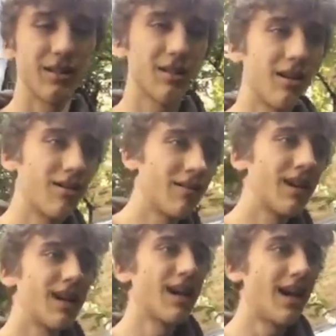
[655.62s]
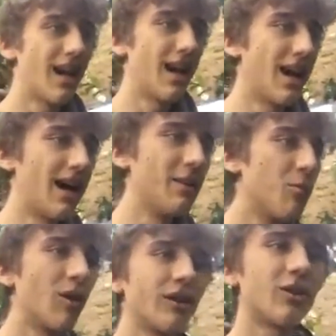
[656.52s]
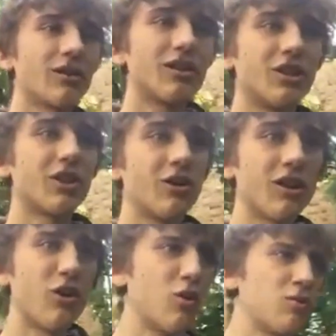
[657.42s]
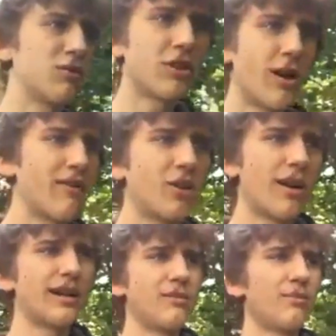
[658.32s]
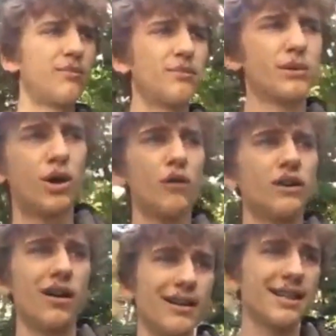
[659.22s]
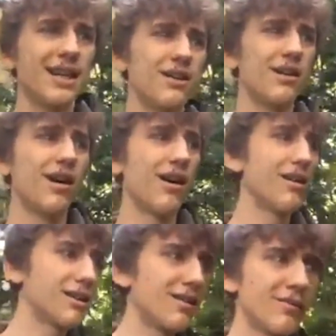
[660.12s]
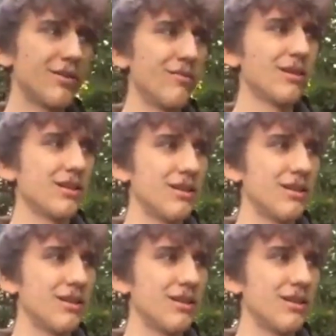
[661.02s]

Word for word: and stuff, and then one doctor just goes, "Oh, sorry, have you got any COVID-19 symptoms,